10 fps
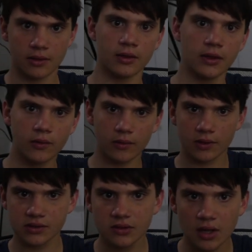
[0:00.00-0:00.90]
The Liquid
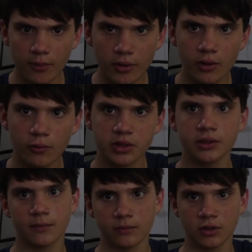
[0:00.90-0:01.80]
Crystal library, which
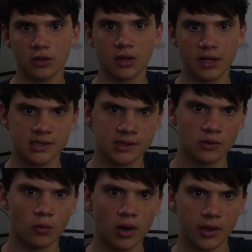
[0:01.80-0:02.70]
utilizes
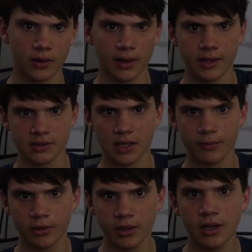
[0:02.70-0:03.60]
the wire.h
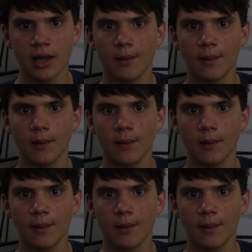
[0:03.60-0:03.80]
library,